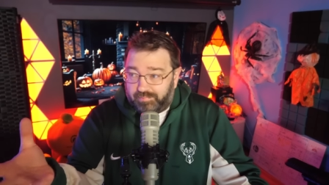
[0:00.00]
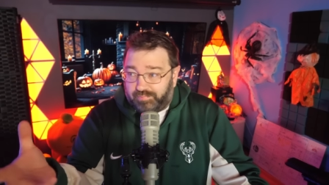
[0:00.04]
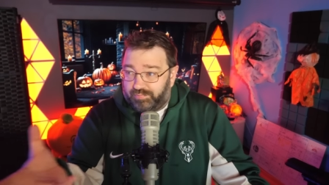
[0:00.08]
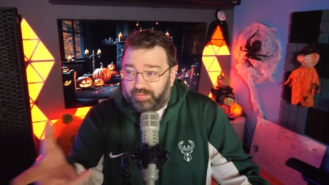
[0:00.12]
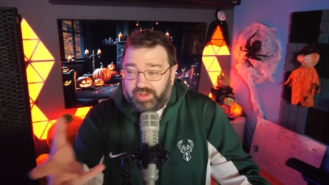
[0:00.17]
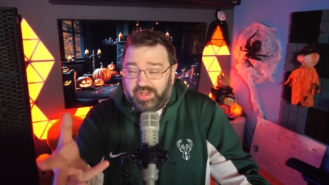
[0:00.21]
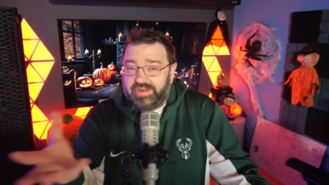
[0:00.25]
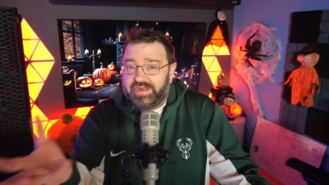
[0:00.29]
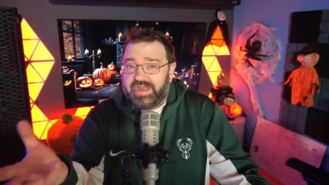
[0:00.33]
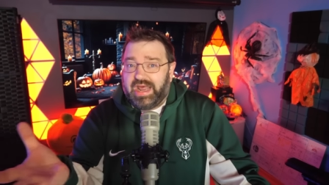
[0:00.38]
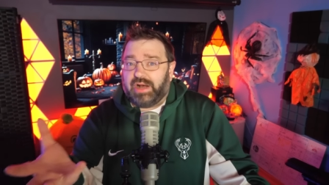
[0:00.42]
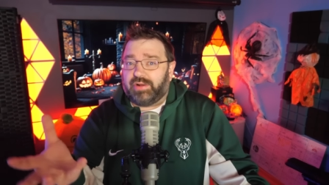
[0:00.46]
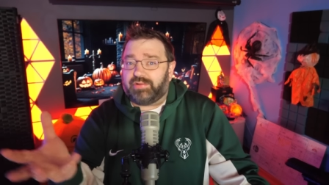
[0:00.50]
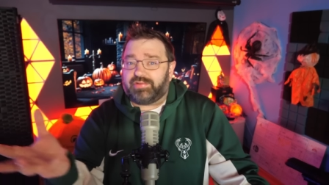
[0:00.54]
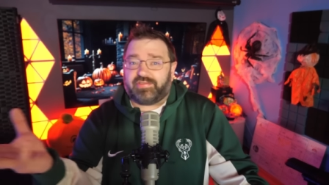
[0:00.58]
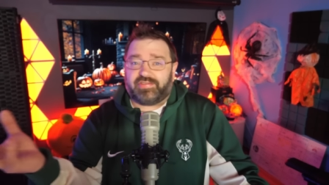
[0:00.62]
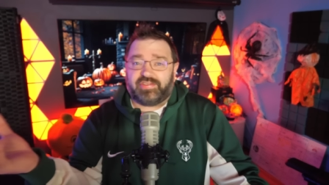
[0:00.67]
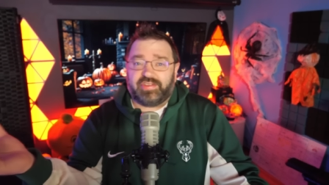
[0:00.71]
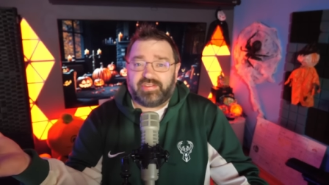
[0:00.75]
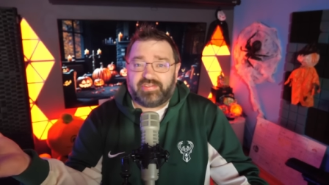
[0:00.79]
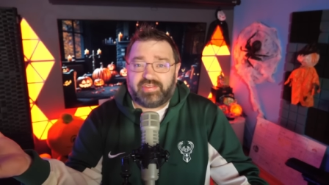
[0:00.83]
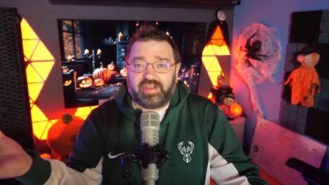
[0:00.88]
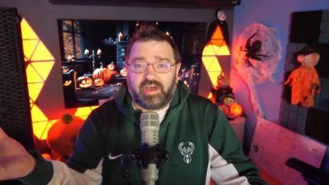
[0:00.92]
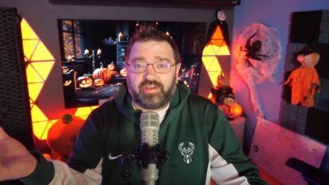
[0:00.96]
announced
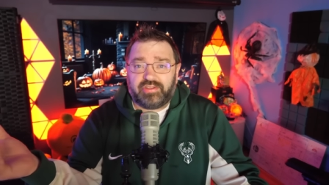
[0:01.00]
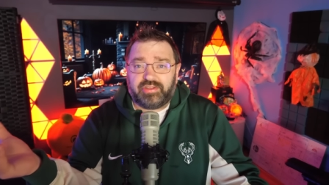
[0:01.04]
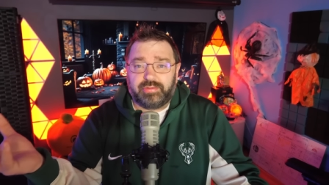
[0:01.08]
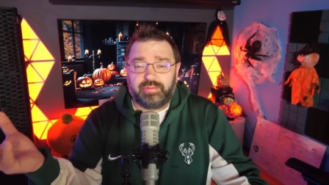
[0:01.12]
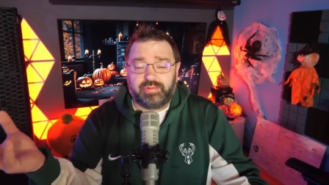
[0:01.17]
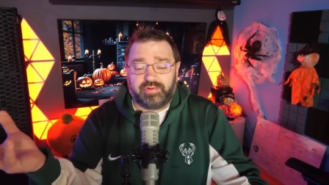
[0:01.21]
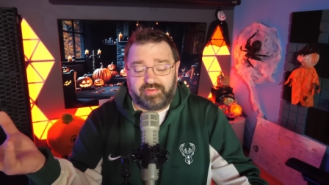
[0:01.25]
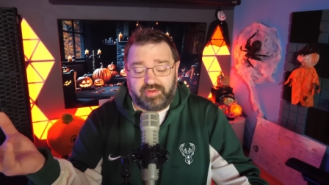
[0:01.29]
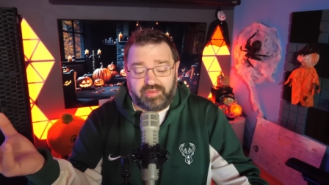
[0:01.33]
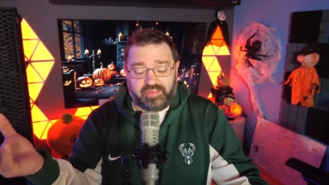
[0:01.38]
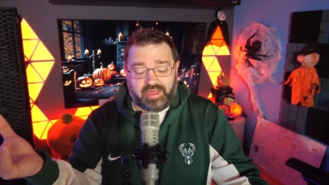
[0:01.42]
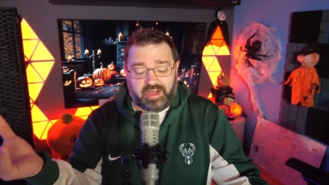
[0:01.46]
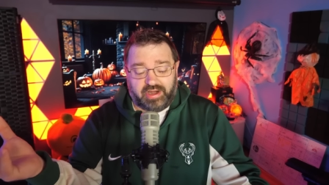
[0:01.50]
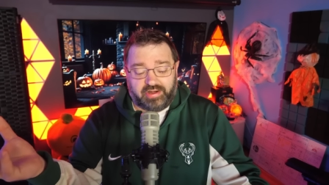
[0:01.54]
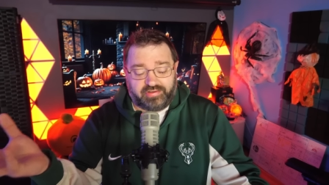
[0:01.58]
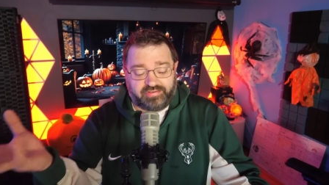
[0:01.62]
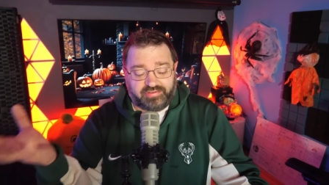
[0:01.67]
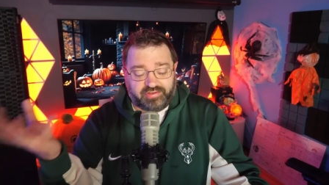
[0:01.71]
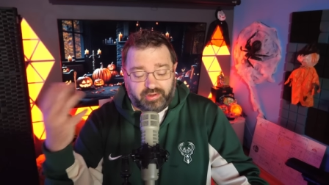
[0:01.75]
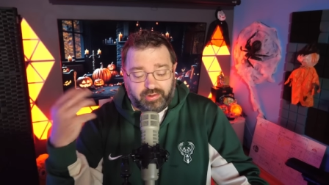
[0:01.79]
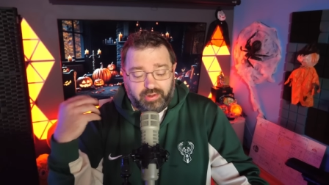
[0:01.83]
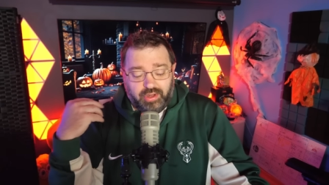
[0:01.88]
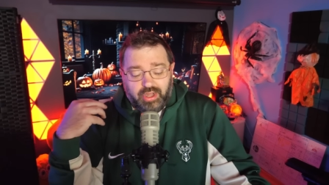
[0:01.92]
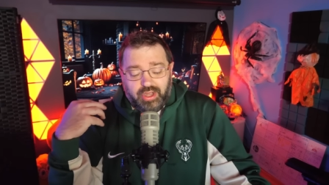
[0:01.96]
the Zelda movie there.
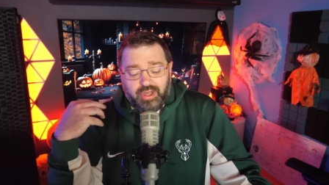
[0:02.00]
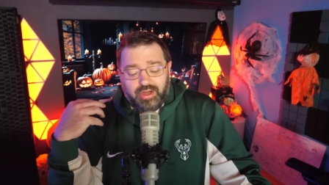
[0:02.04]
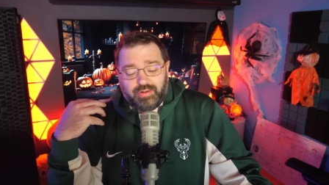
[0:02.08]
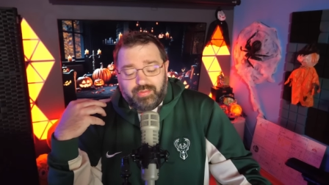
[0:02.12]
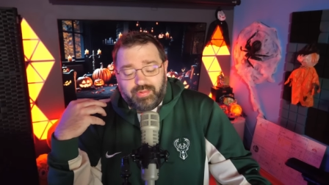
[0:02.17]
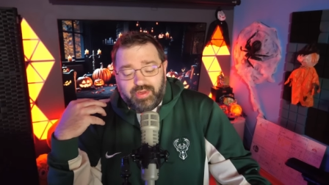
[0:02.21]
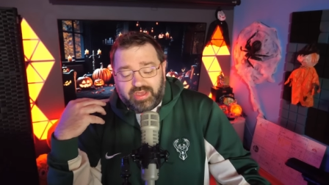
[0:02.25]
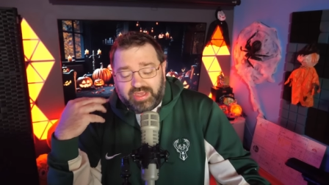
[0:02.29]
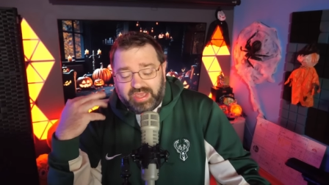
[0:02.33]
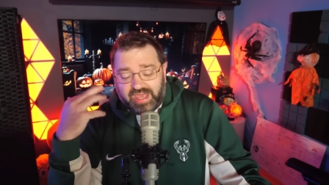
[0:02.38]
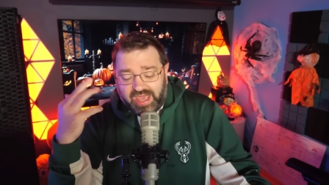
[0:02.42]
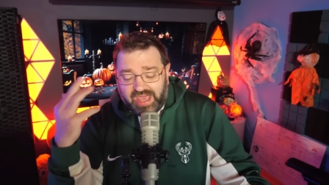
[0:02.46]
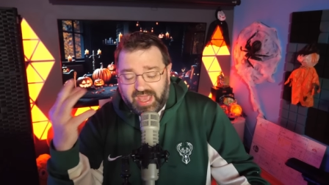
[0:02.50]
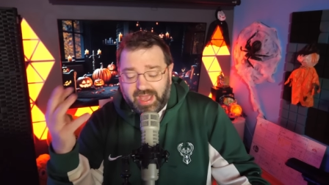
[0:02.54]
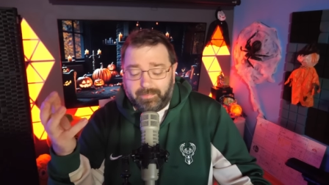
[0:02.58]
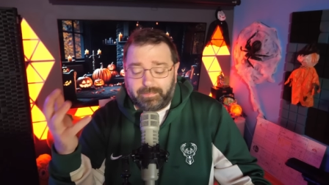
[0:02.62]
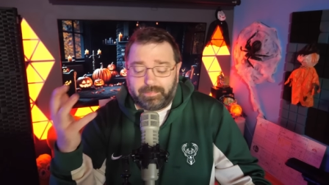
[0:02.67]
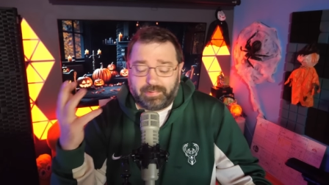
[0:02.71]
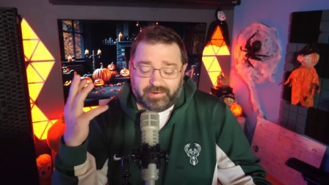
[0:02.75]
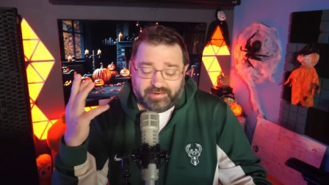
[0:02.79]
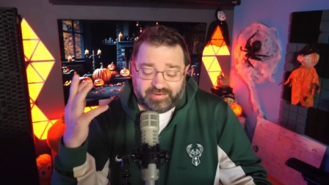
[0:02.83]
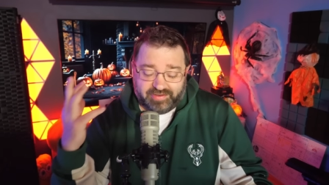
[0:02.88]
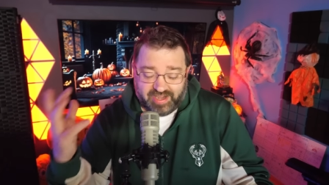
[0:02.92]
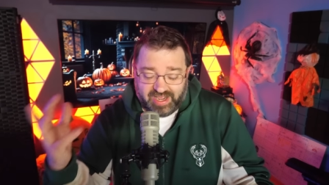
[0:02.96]
So we can't
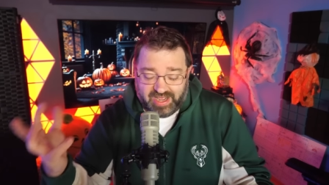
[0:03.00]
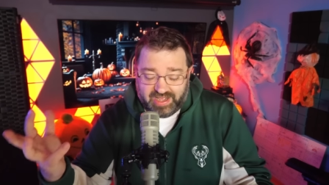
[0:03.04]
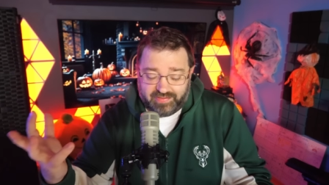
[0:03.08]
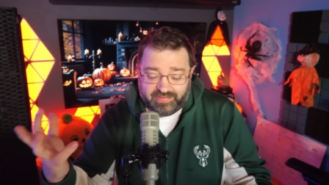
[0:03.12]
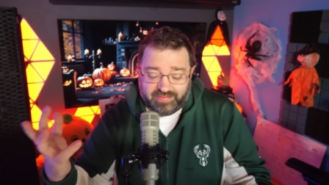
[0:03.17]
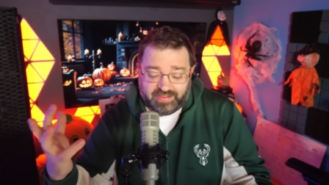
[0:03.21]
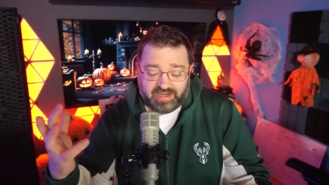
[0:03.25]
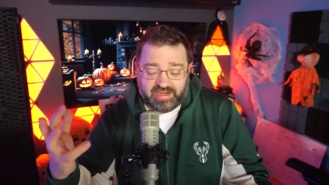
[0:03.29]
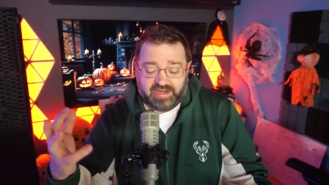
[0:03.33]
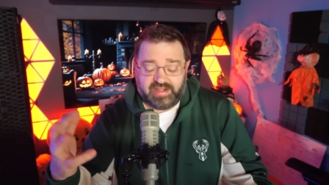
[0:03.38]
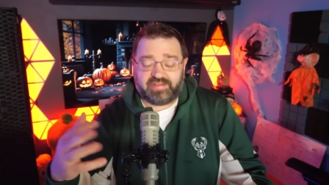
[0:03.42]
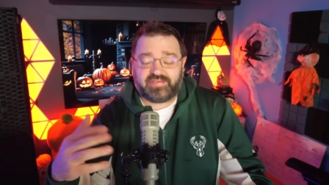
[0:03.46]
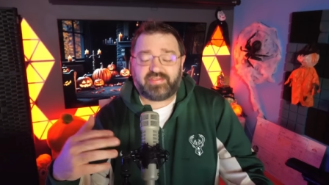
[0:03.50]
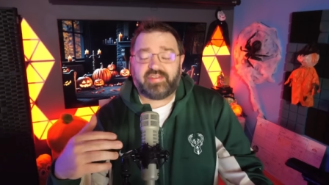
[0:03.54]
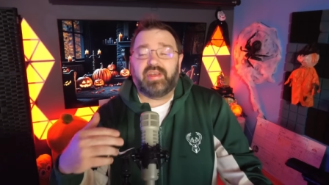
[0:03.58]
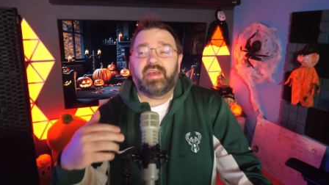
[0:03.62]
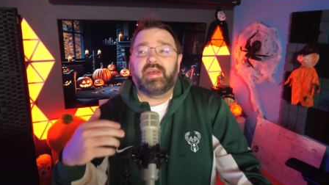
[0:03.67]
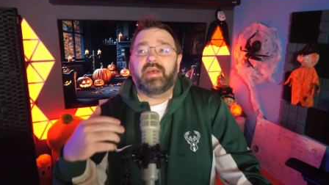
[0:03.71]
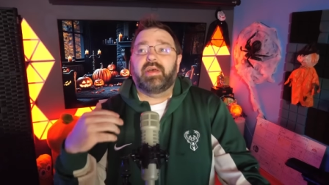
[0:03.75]
pretend that it's